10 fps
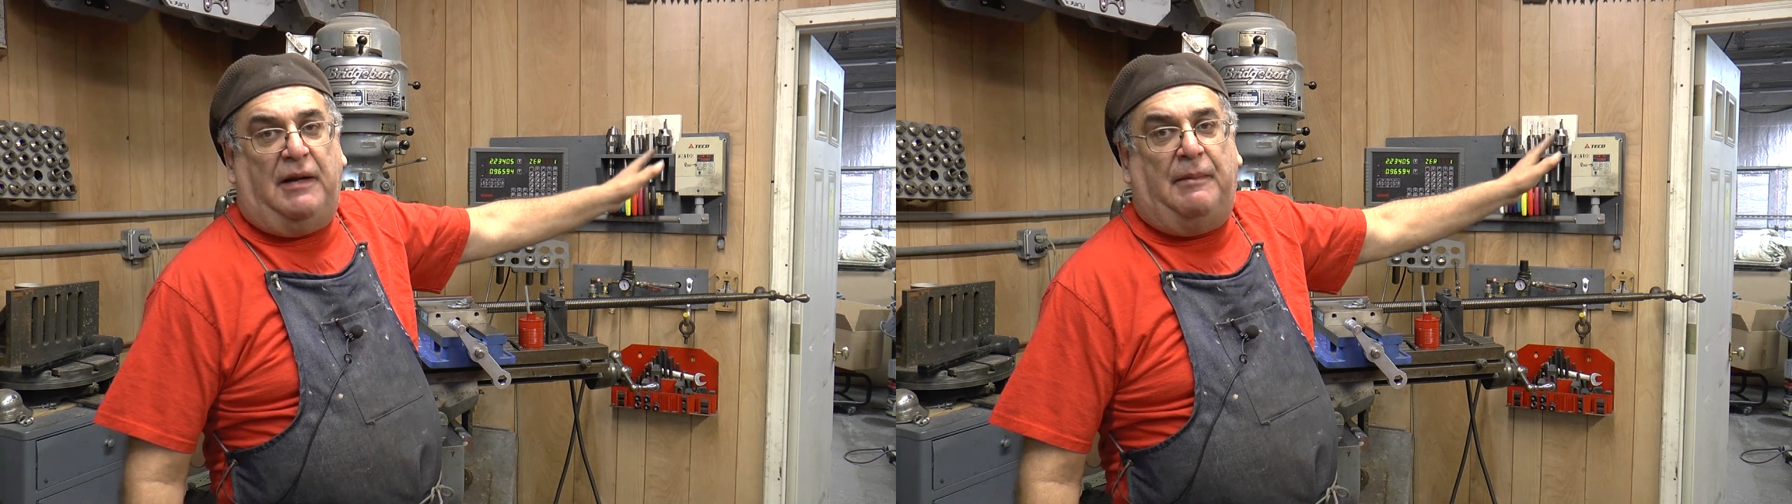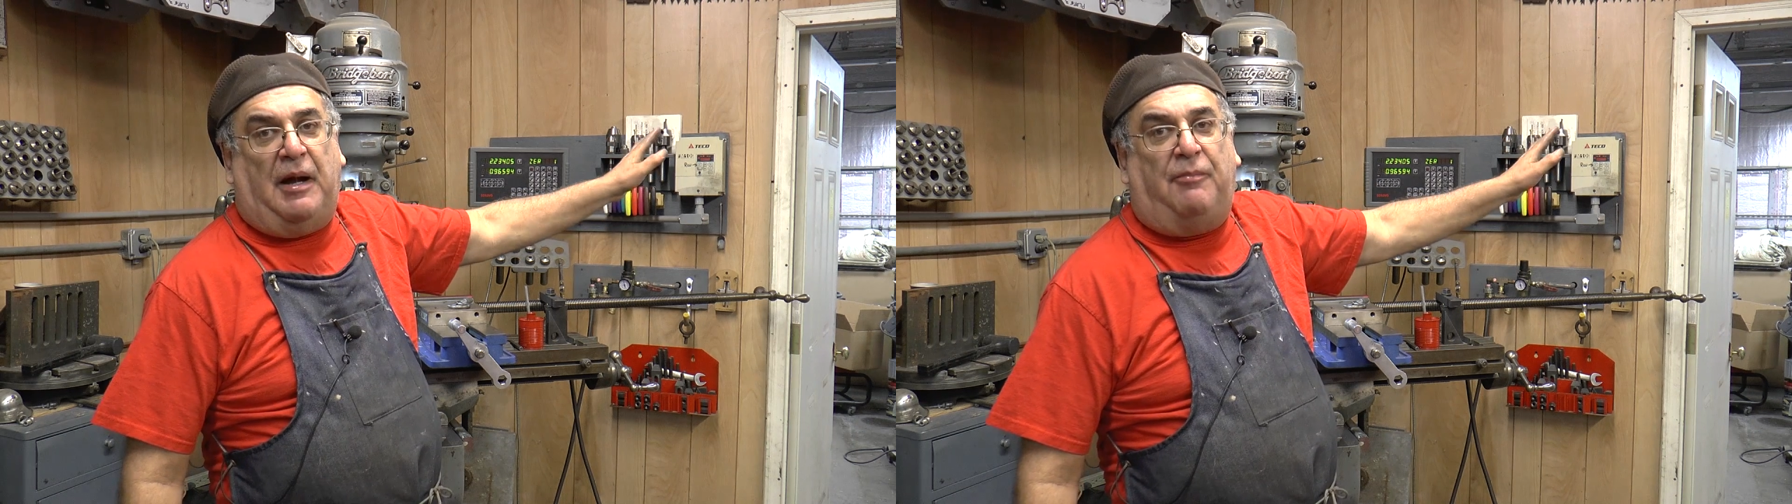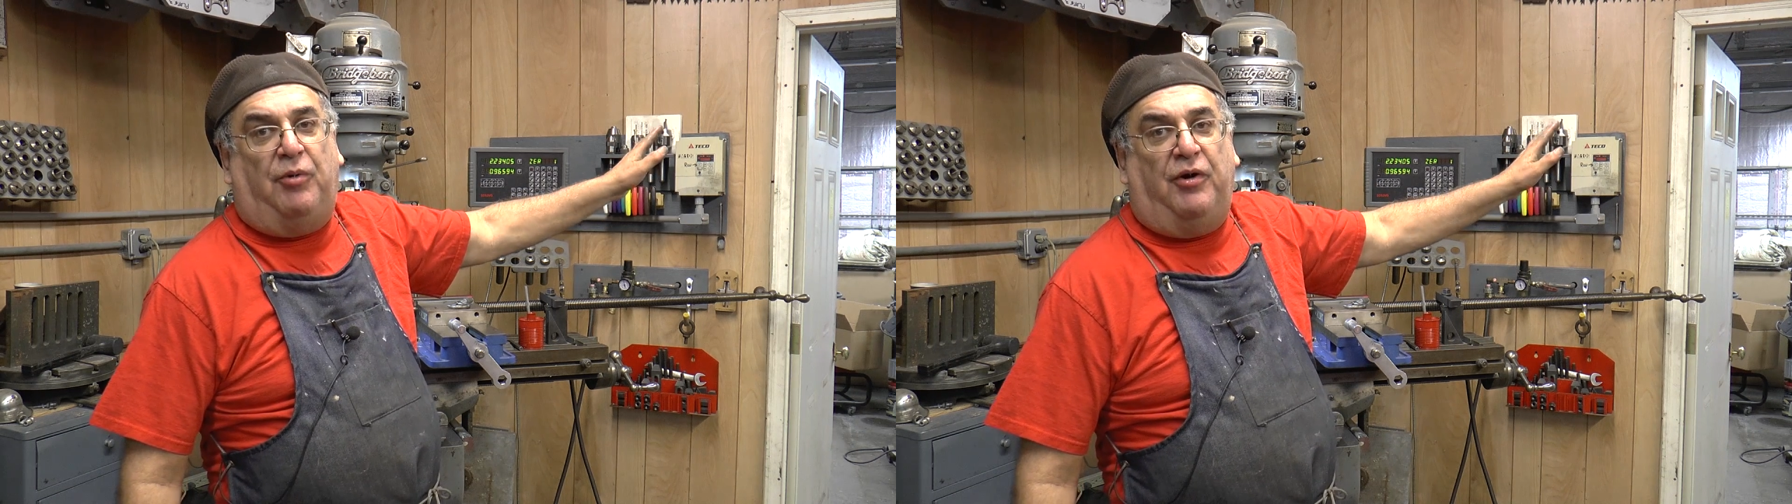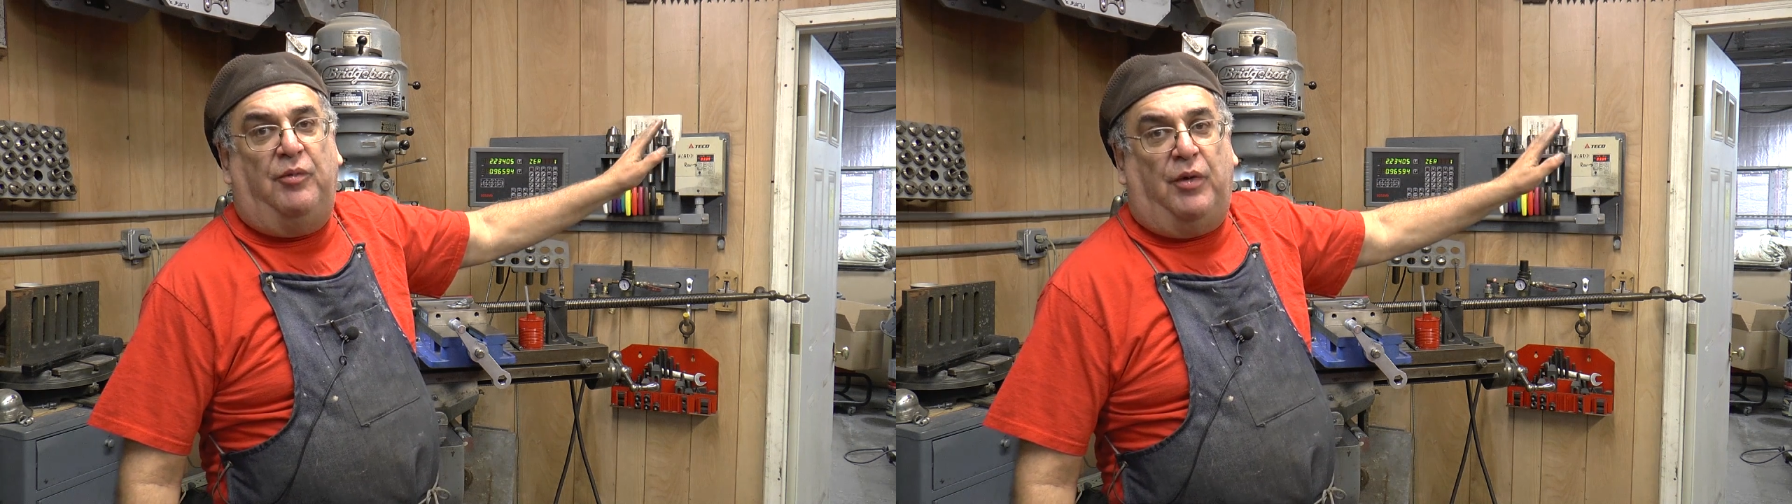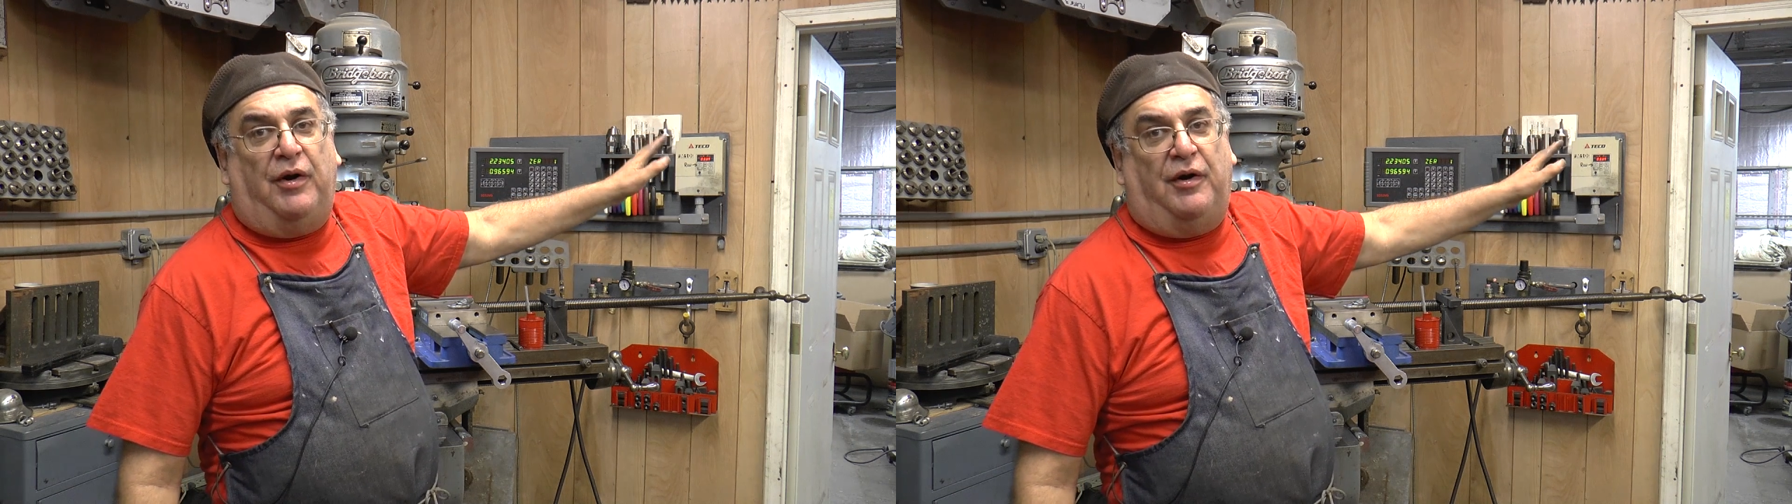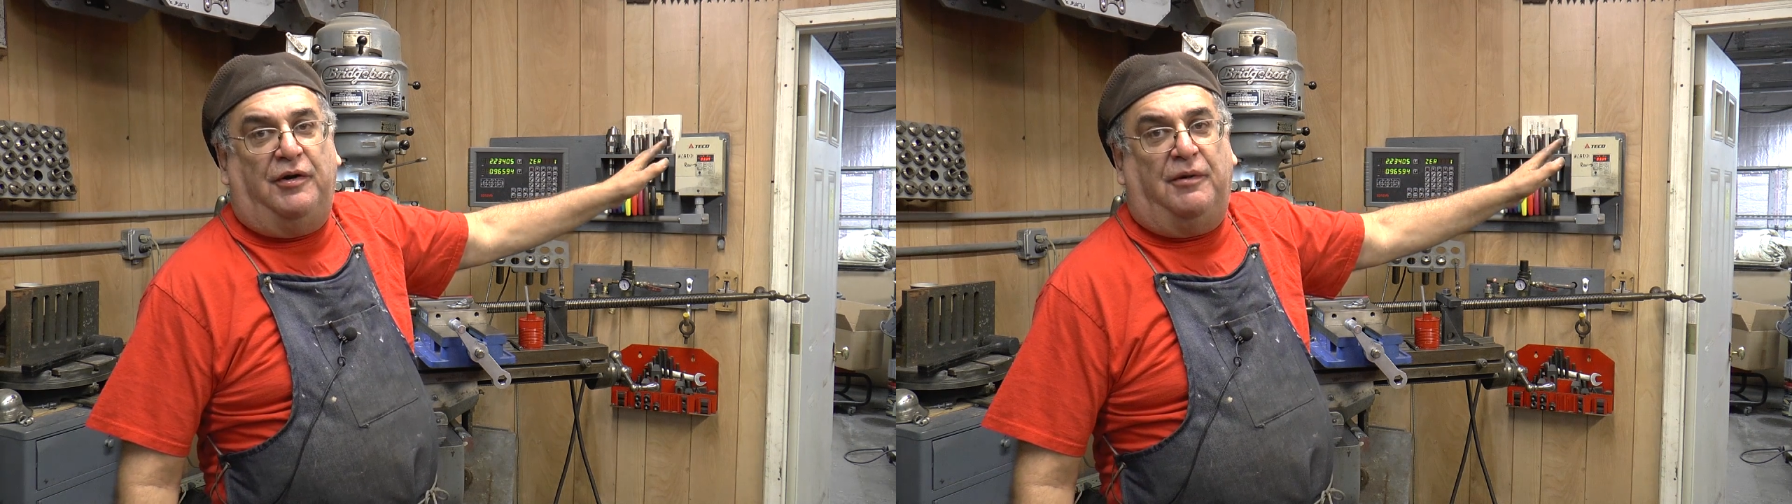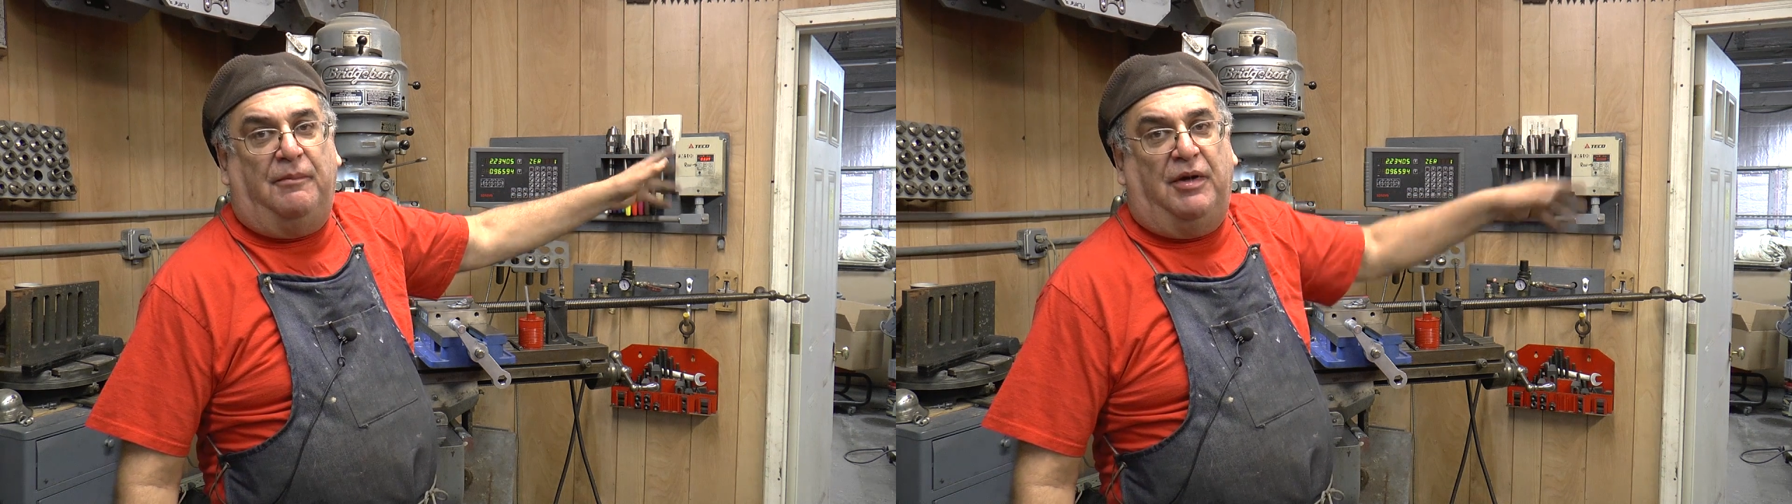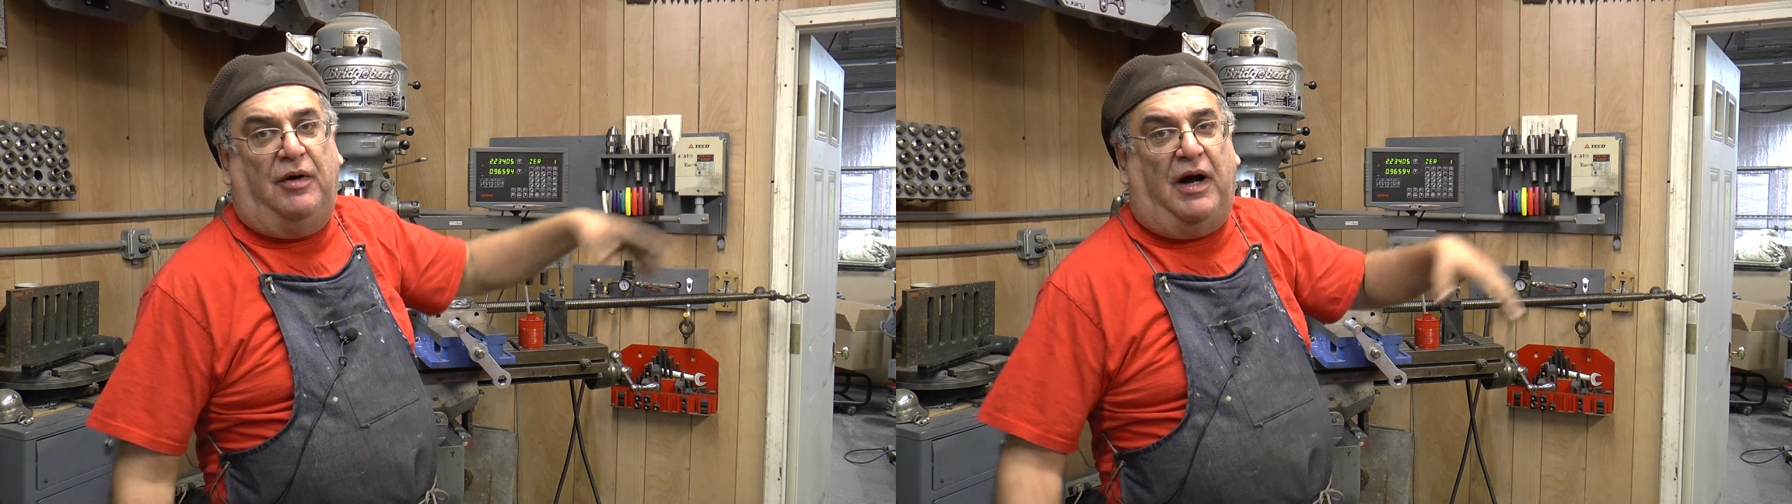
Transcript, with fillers: about putting one on your mill,